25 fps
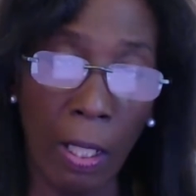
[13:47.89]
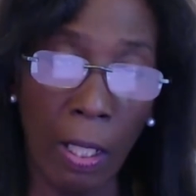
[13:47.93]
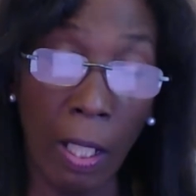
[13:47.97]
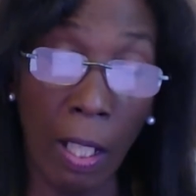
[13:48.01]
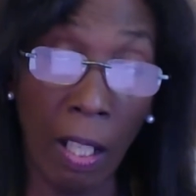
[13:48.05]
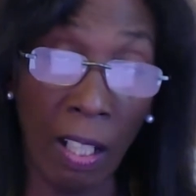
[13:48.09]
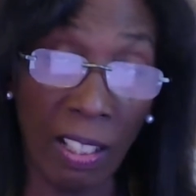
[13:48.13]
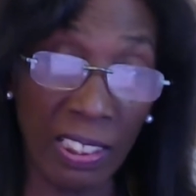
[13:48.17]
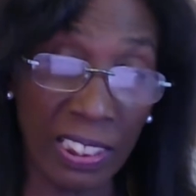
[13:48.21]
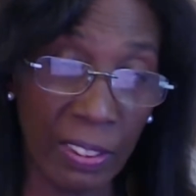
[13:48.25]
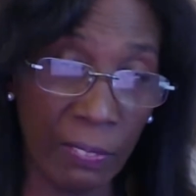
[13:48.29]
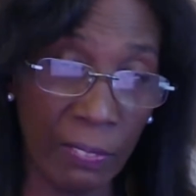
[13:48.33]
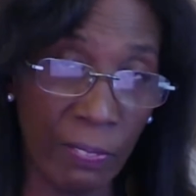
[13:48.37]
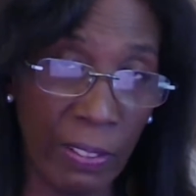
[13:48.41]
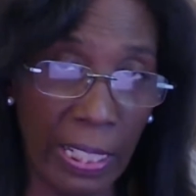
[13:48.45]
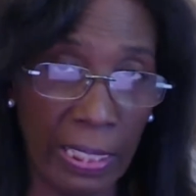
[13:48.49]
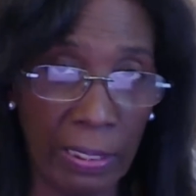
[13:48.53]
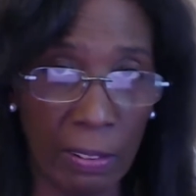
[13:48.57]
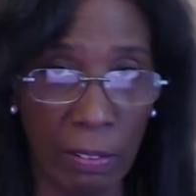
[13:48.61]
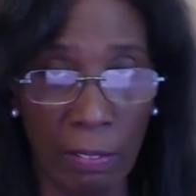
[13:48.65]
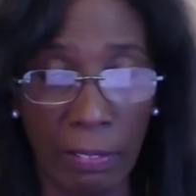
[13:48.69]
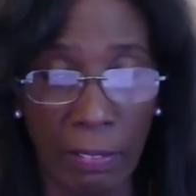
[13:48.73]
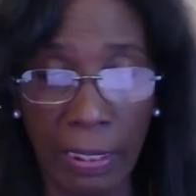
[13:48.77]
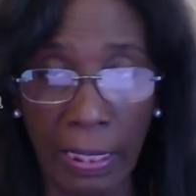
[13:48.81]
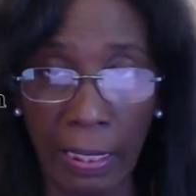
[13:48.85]

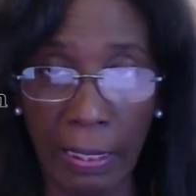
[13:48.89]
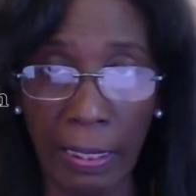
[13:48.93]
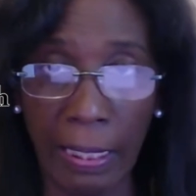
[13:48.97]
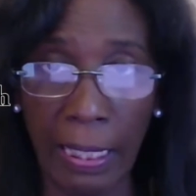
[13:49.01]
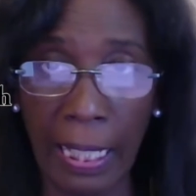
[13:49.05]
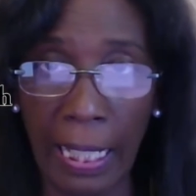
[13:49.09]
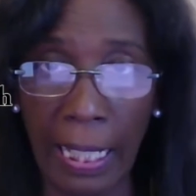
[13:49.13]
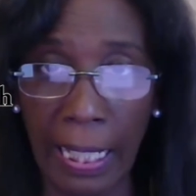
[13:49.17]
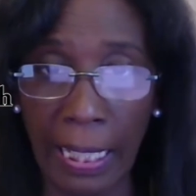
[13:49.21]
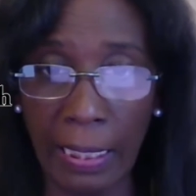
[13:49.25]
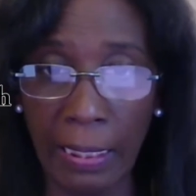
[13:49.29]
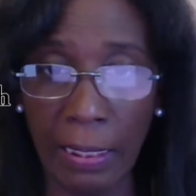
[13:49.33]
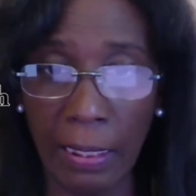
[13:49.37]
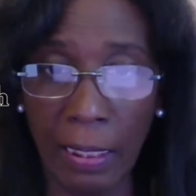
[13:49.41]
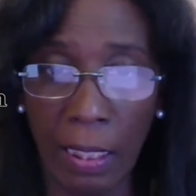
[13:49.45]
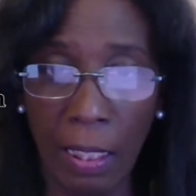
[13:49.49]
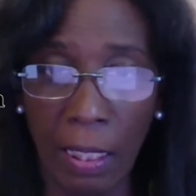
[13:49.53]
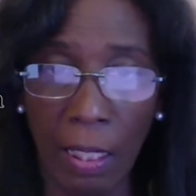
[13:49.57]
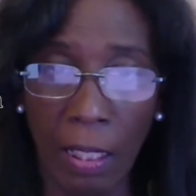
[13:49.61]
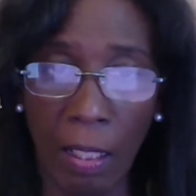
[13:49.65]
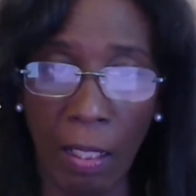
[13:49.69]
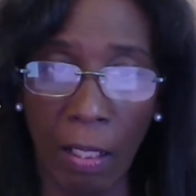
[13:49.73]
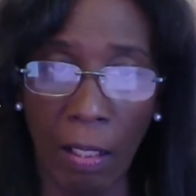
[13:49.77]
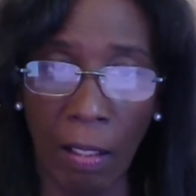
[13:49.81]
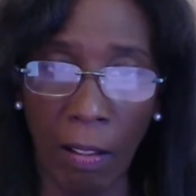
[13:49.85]
Artifacts, on the other hand,
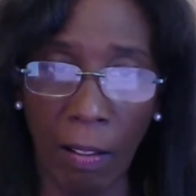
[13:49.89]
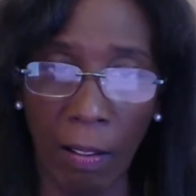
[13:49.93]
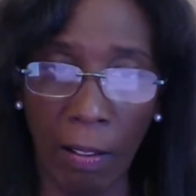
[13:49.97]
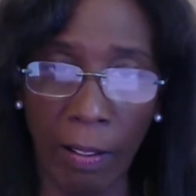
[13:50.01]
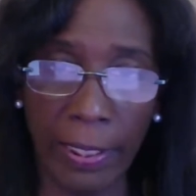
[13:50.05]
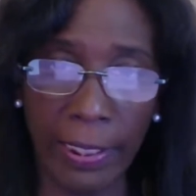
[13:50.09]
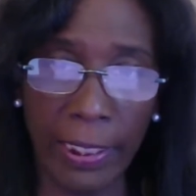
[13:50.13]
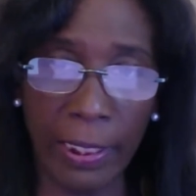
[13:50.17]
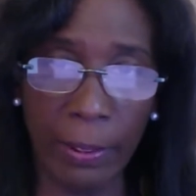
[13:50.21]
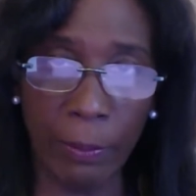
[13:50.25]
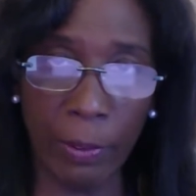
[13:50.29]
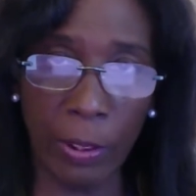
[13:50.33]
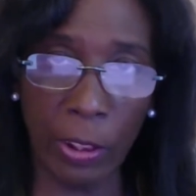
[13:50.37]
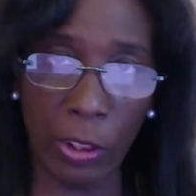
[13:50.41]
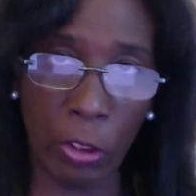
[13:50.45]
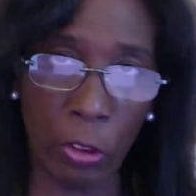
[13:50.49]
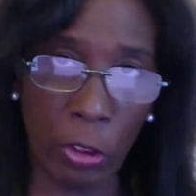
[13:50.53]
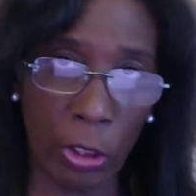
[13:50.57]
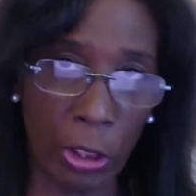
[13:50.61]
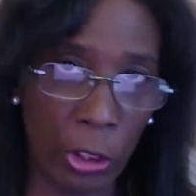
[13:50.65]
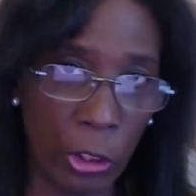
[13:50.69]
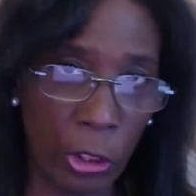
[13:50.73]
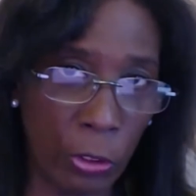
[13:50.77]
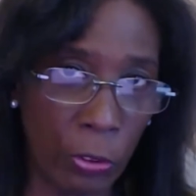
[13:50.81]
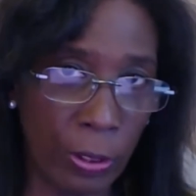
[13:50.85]
are items that you
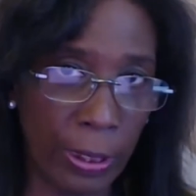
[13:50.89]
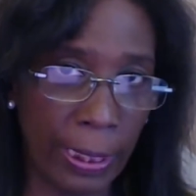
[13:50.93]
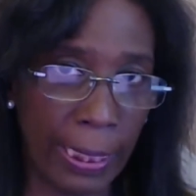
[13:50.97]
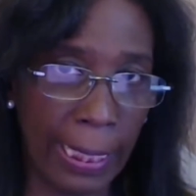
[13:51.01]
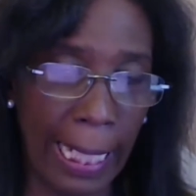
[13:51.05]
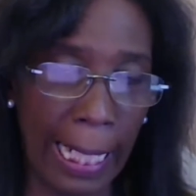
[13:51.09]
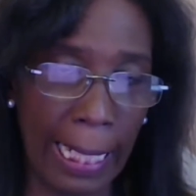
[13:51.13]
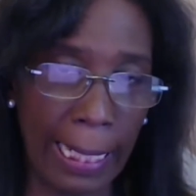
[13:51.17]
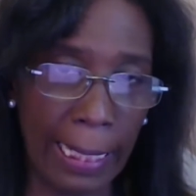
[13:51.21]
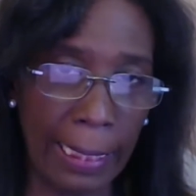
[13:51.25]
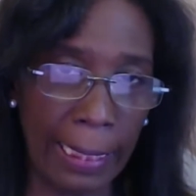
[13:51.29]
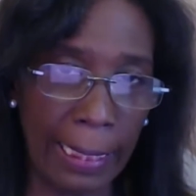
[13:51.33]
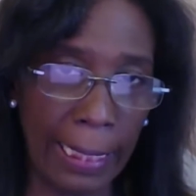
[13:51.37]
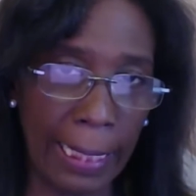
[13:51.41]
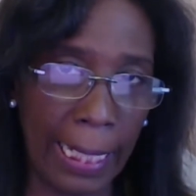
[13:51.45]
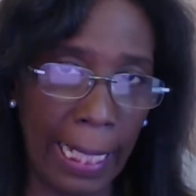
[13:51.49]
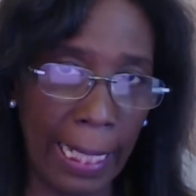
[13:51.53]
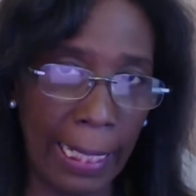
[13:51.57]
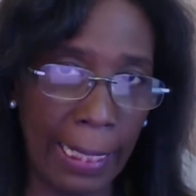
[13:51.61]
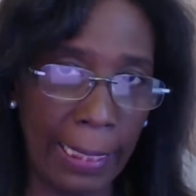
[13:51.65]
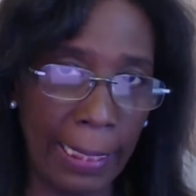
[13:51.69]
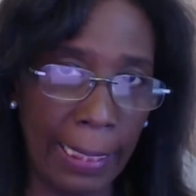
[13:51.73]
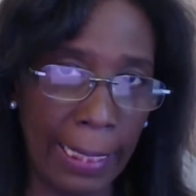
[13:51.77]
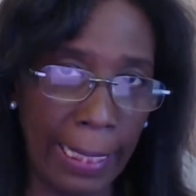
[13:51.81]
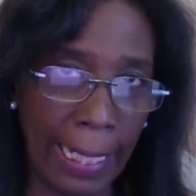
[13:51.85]
can use again and
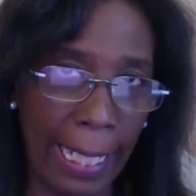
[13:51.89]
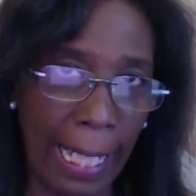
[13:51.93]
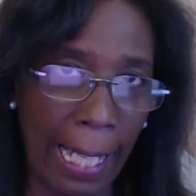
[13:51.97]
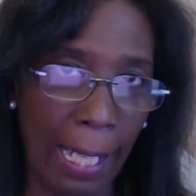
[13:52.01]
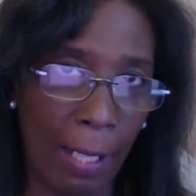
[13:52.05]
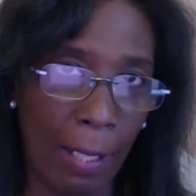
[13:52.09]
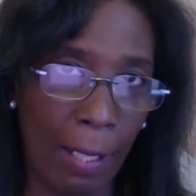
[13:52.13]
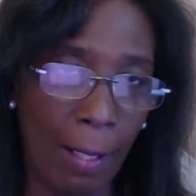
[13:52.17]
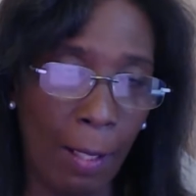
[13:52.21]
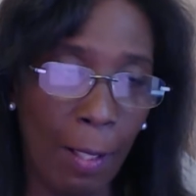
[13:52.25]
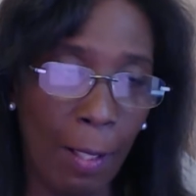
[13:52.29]
again and again,